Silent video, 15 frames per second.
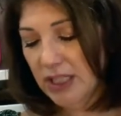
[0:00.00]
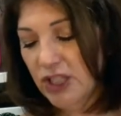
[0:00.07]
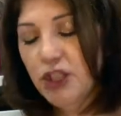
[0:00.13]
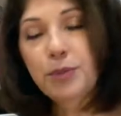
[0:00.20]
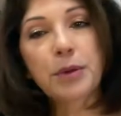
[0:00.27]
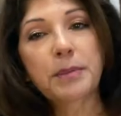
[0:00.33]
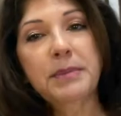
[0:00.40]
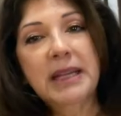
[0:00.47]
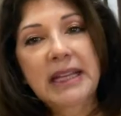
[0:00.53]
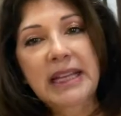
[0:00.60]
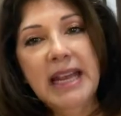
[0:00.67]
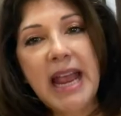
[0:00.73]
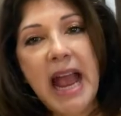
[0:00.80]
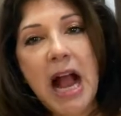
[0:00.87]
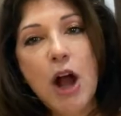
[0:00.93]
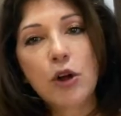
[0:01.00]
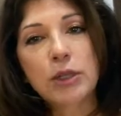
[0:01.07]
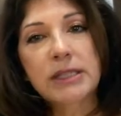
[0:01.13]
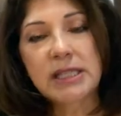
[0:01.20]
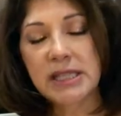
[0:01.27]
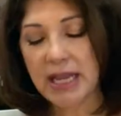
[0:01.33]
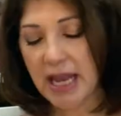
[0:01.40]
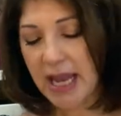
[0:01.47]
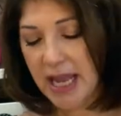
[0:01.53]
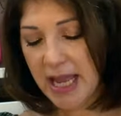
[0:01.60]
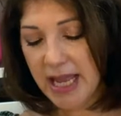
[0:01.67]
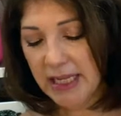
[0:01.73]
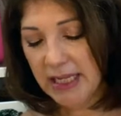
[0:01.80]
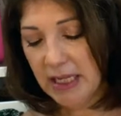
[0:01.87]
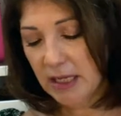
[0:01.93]
Super Mini out
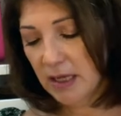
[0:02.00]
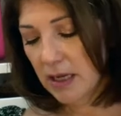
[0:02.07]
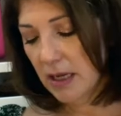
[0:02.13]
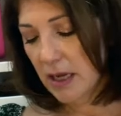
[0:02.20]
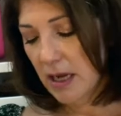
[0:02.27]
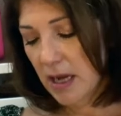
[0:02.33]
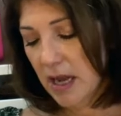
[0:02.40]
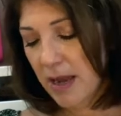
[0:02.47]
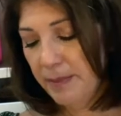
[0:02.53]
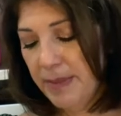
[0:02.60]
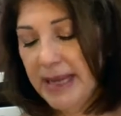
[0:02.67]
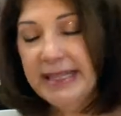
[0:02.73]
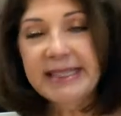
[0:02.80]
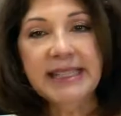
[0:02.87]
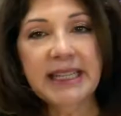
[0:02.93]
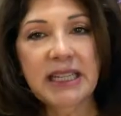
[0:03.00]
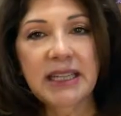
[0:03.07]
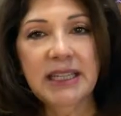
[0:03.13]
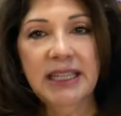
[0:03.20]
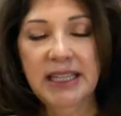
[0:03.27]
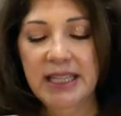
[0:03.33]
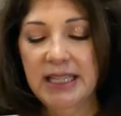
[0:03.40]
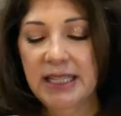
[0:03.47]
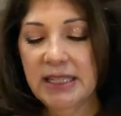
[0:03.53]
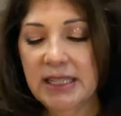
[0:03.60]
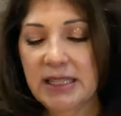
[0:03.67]
and basically